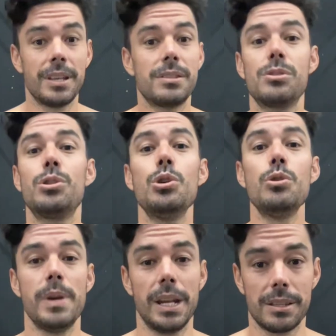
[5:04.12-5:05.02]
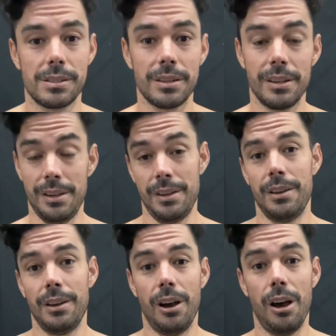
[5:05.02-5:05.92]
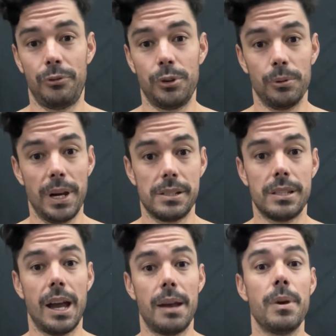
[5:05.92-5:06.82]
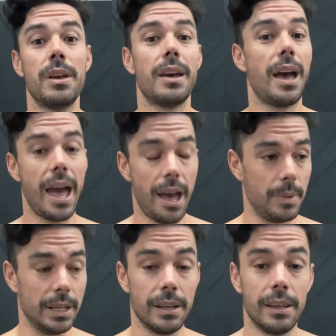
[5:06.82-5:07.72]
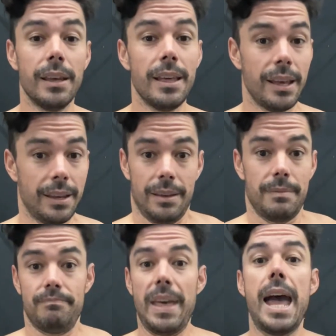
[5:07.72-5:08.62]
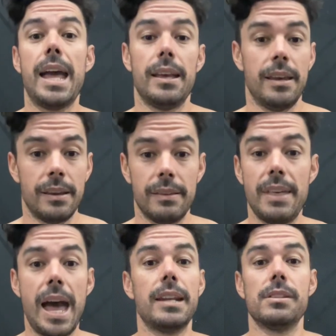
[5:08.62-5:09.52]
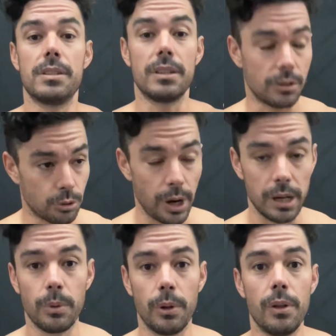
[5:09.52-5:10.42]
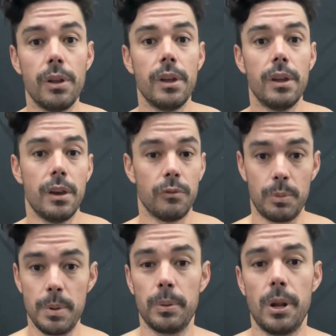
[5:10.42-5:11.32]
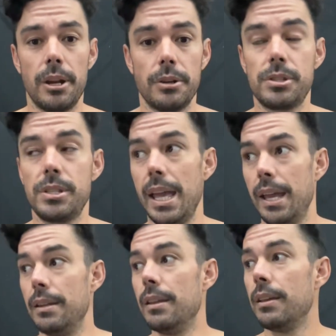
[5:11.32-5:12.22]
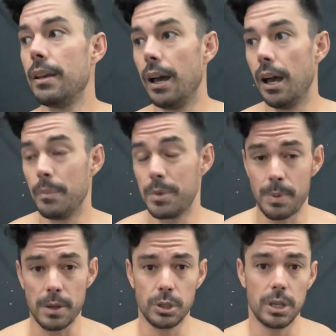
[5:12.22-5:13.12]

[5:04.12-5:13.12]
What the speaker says: it's 2 minutes off your race time. I mean, that is incredible for people to understand, especially